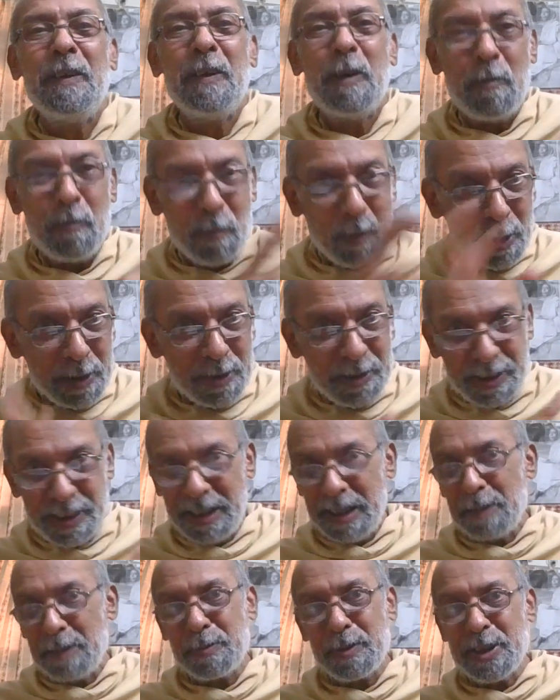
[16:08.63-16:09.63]
of what
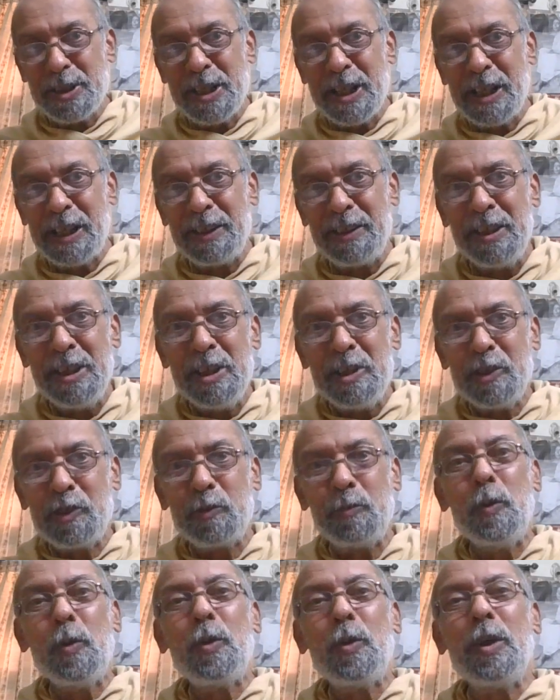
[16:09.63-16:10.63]
Sri Ramakrishna had
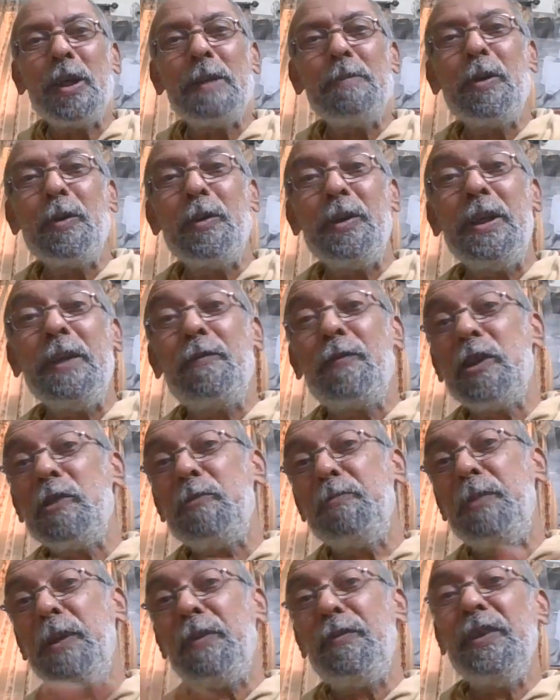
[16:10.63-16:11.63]
spoken about
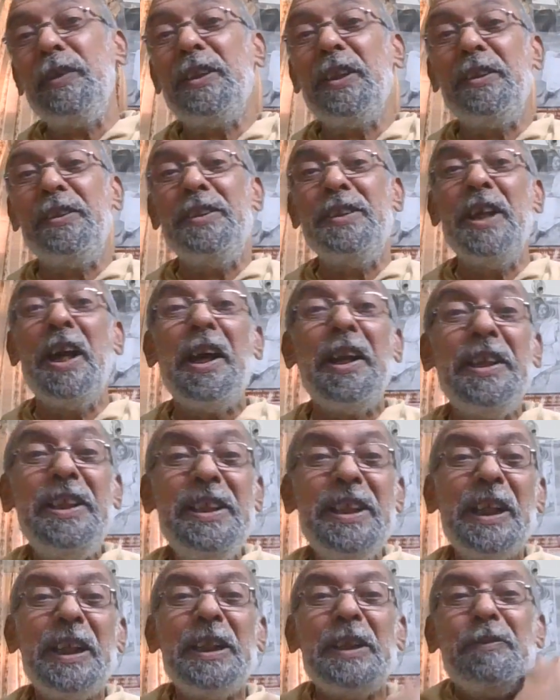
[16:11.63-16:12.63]
difference between the
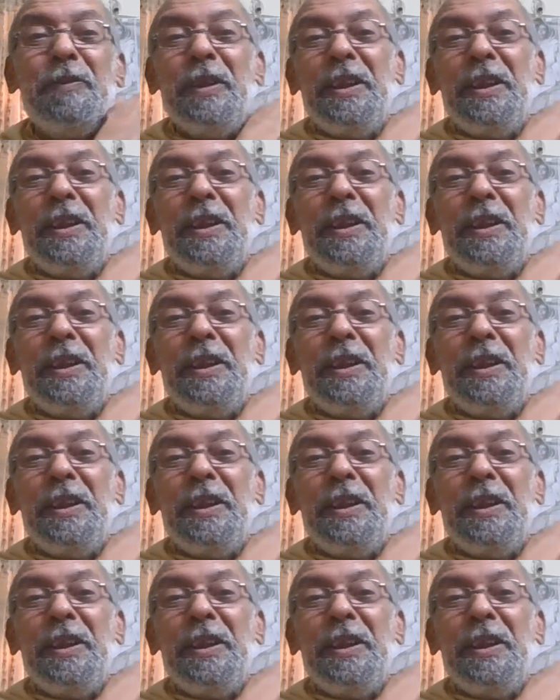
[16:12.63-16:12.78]
Jnani and the